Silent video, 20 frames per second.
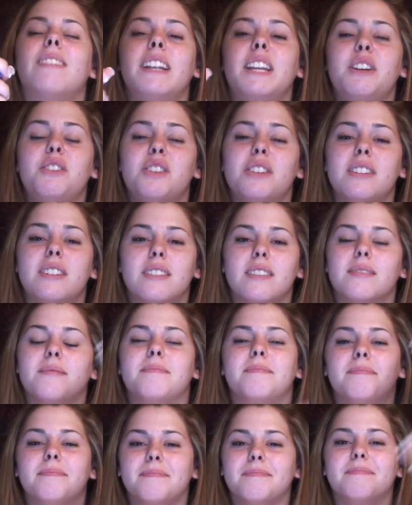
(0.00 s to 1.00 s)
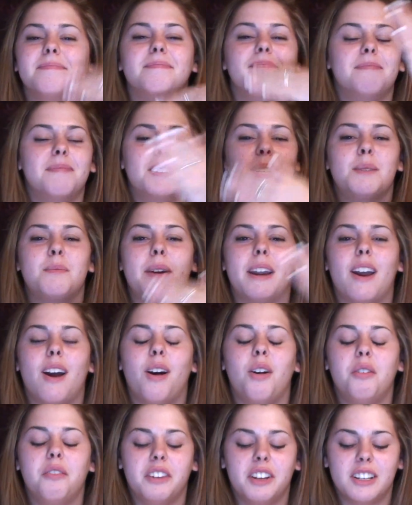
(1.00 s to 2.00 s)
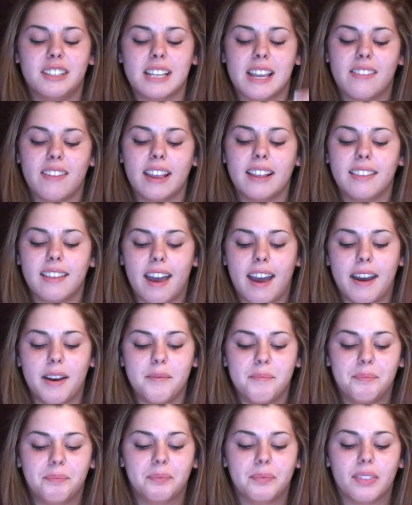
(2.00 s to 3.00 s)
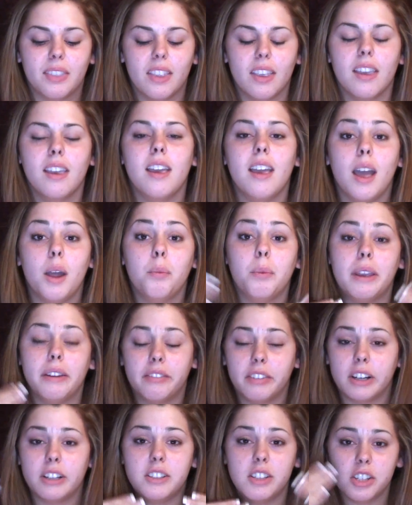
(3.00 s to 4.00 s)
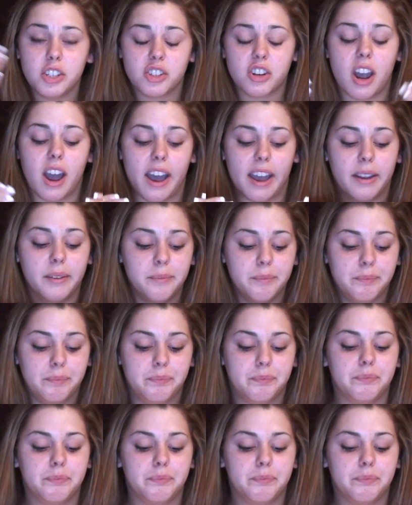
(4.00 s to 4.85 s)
And you just spray all over your skin like that and wait for it to dry.